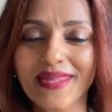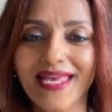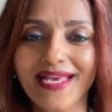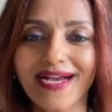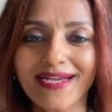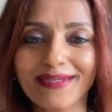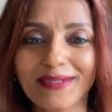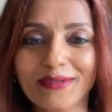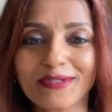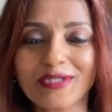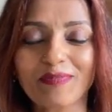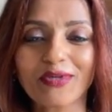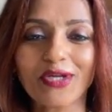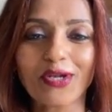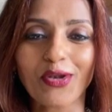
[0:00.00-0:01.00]
I know it's
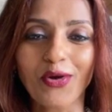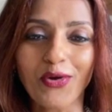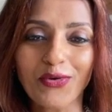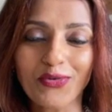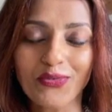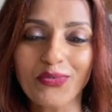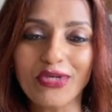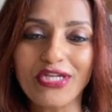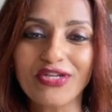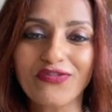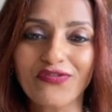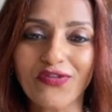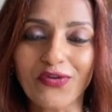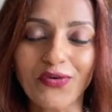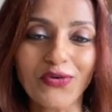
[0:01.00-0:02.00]
been a long week
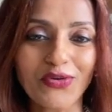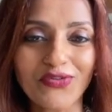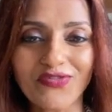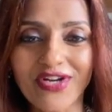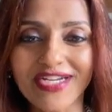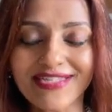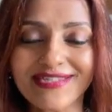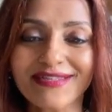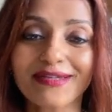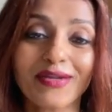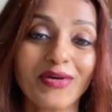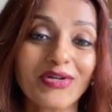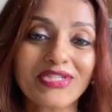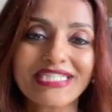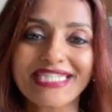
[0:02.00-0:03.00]
for all of us, a
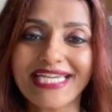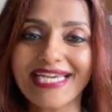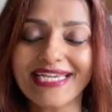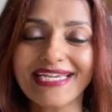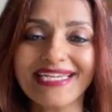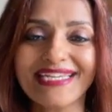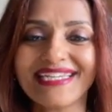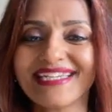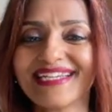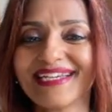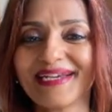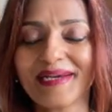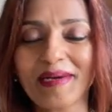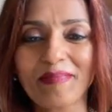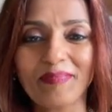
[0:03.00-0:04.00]
long day,
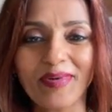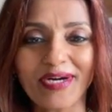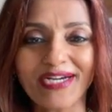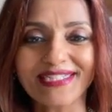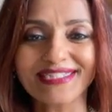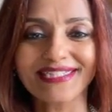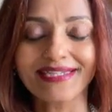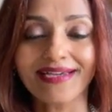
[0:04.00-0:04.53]
but